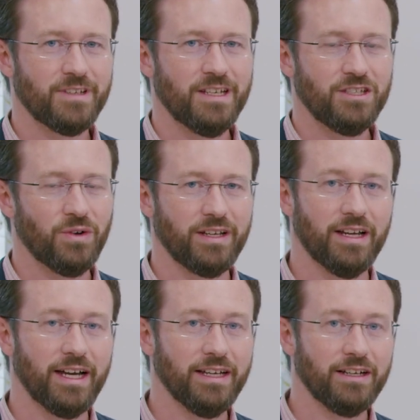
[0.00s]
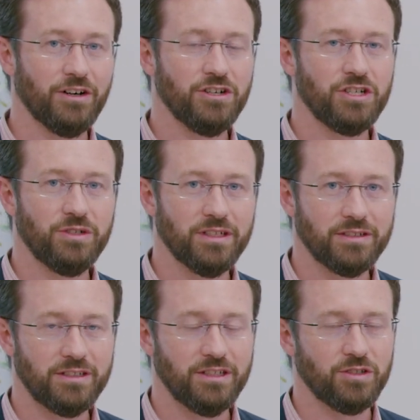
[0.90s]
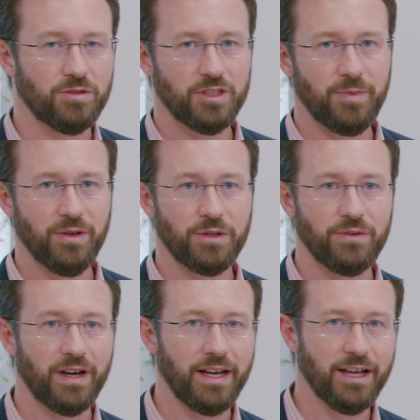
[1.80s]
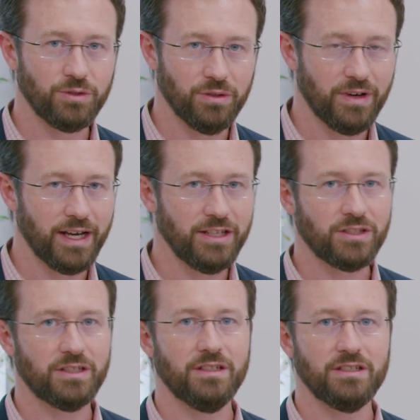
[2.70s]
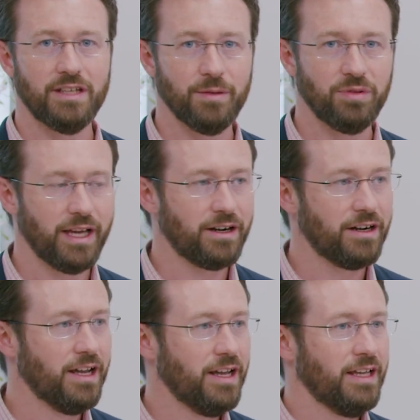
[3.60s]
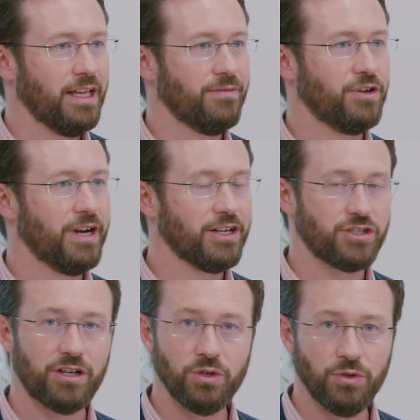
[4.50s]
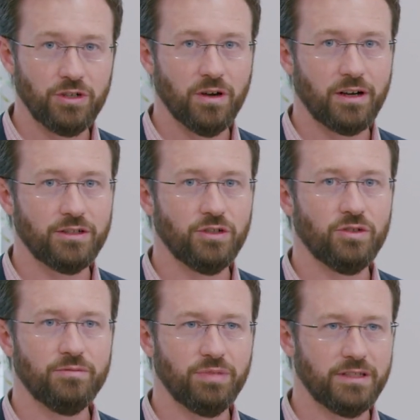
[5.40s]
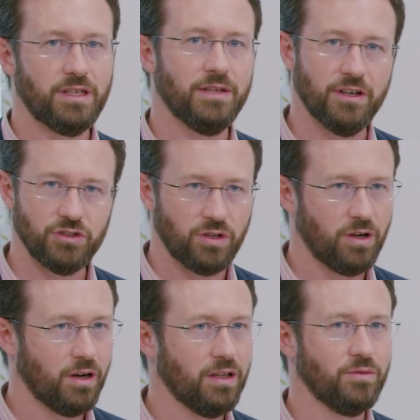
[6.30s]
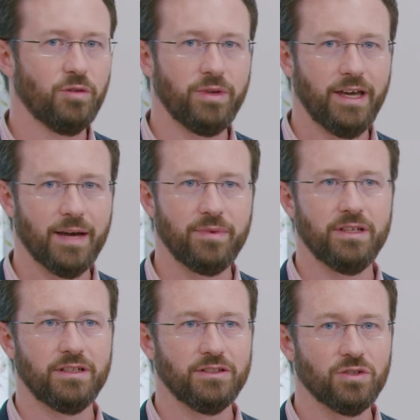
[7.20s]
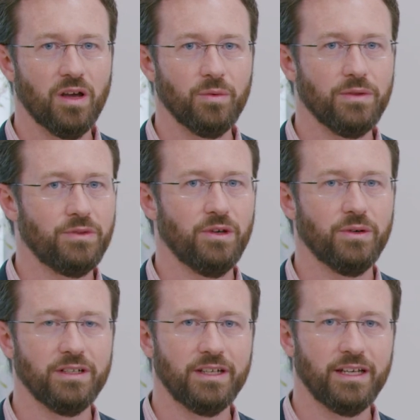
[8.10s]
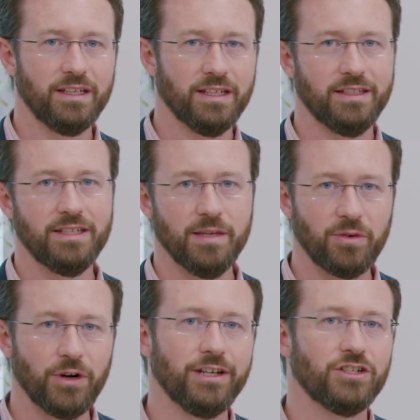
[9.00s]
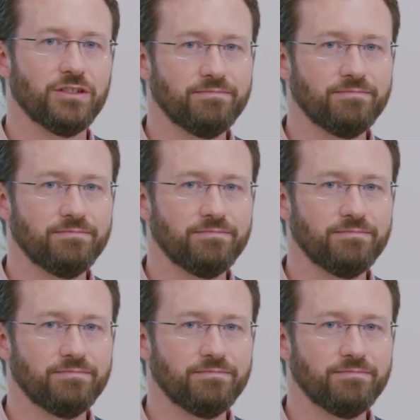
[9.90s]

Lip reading: So I urge you to speak with your financial advisor, estate planner. If you're not sure who to talk to, please give us a call. We'll be happy to consult with you and get the team arranged.